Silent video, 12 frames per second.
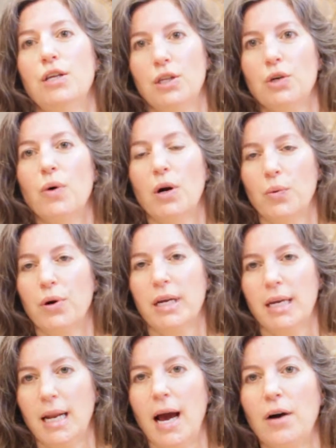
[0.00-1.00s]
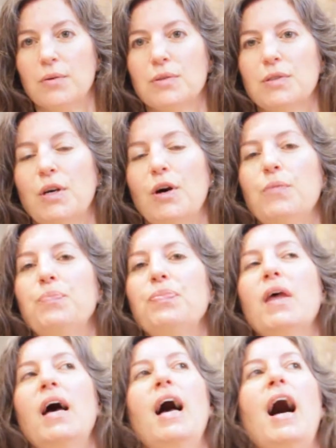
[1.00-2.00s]
you are working out. So
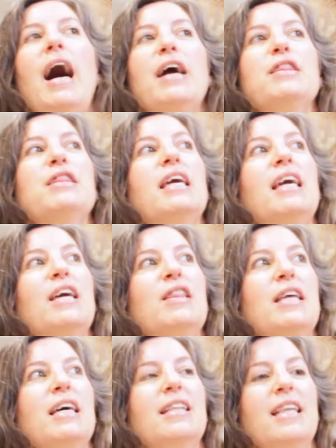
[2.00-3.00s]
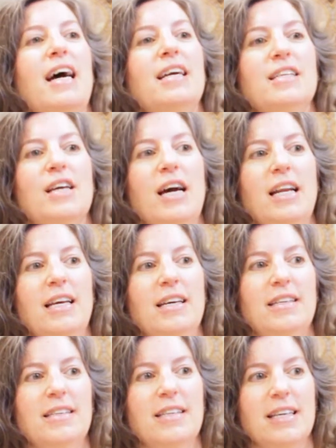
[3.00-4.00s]
I think that that kind
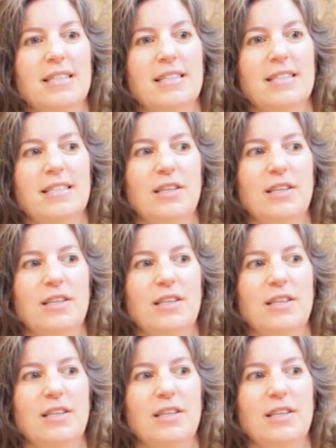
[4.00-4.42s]
of gets,